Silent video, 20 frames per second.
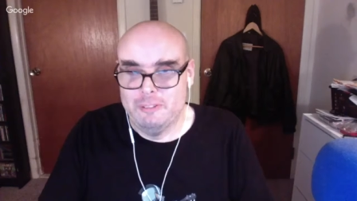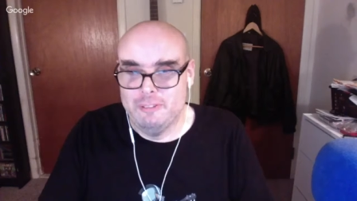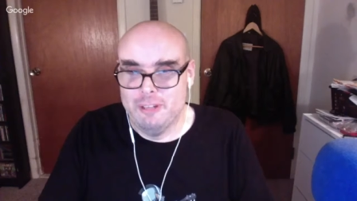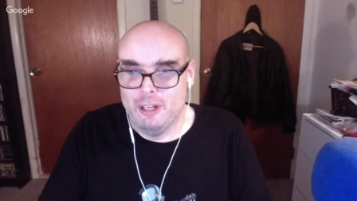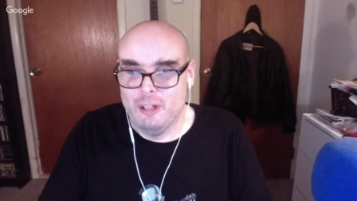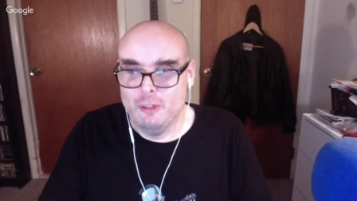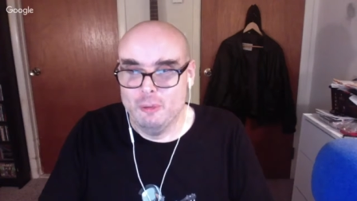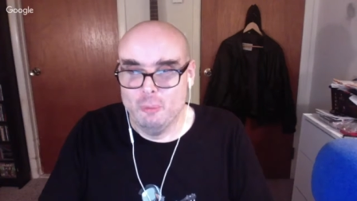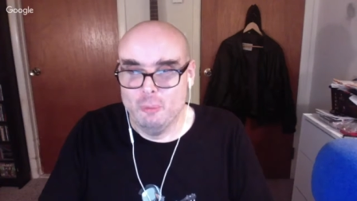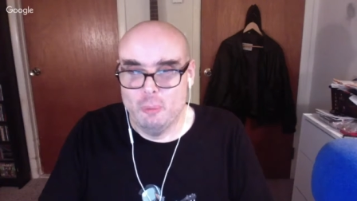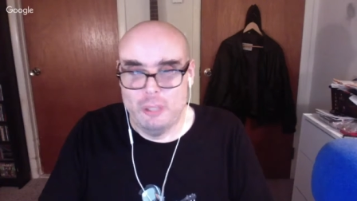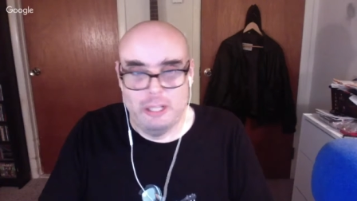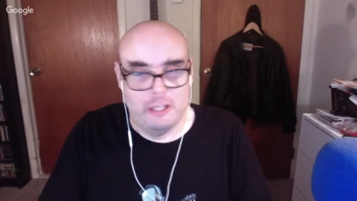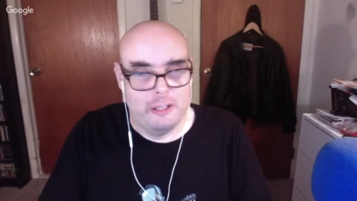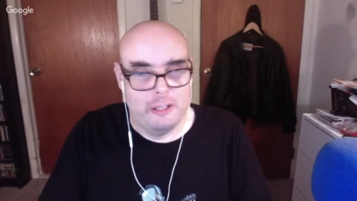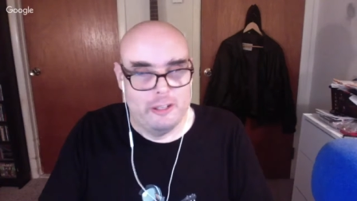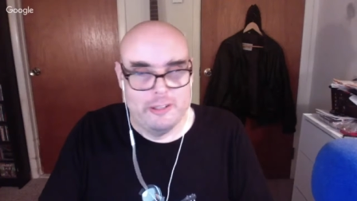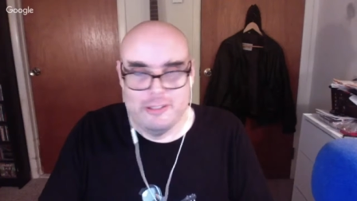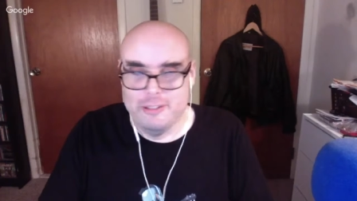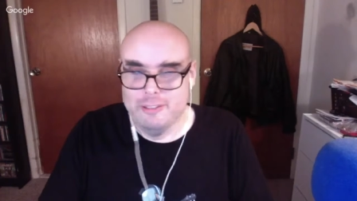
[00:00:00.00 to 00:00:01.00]
felt
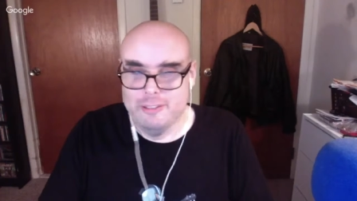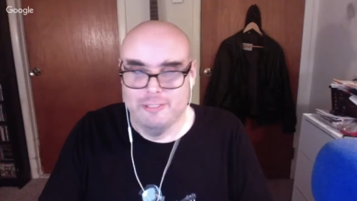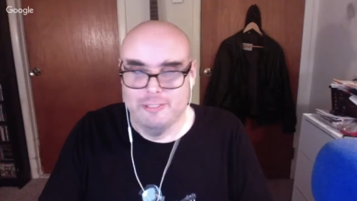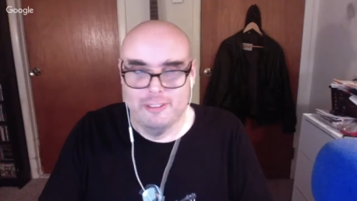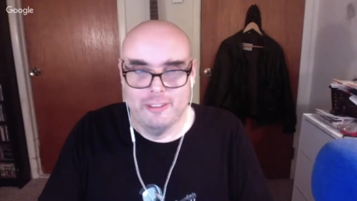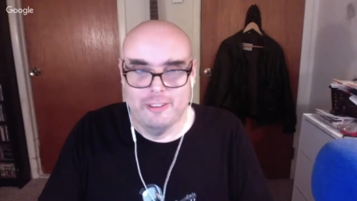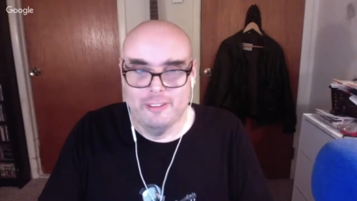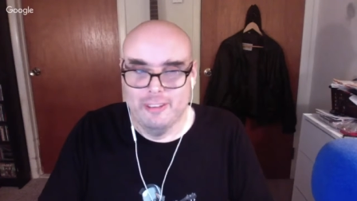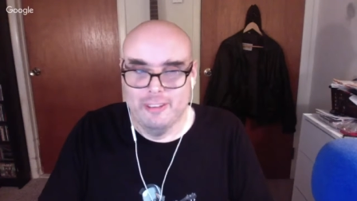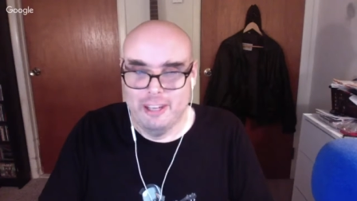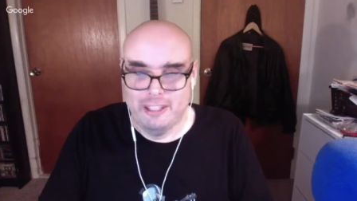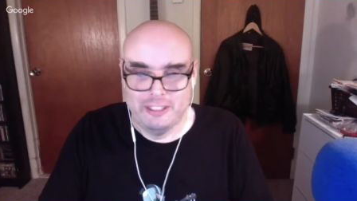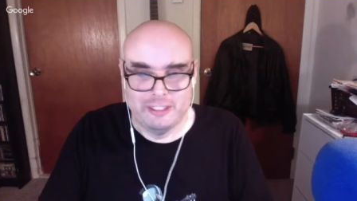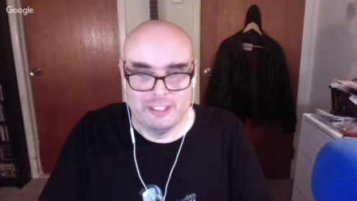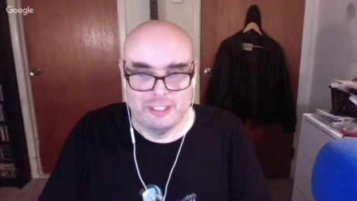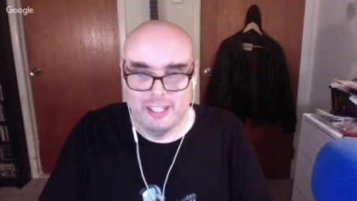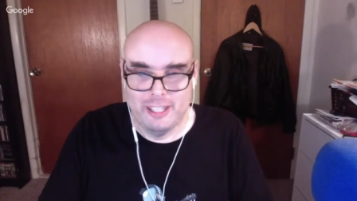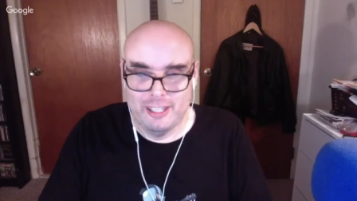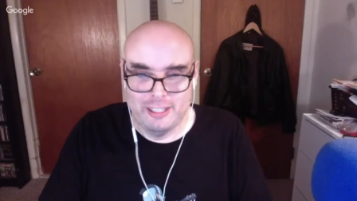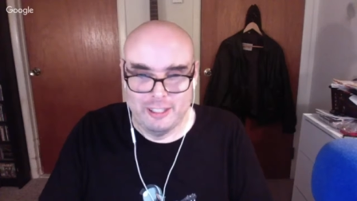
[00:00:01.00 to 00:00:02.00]
weird for the last
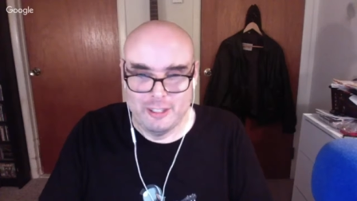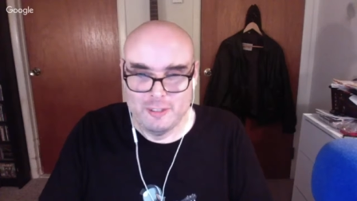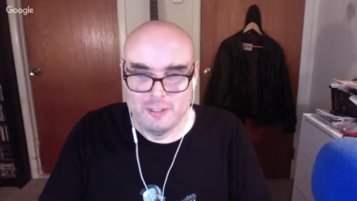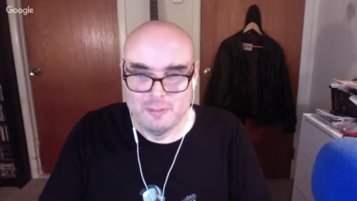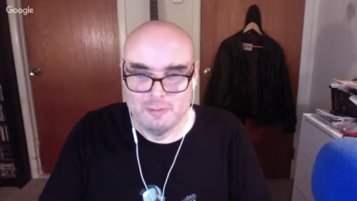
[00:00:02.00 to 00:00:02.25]
track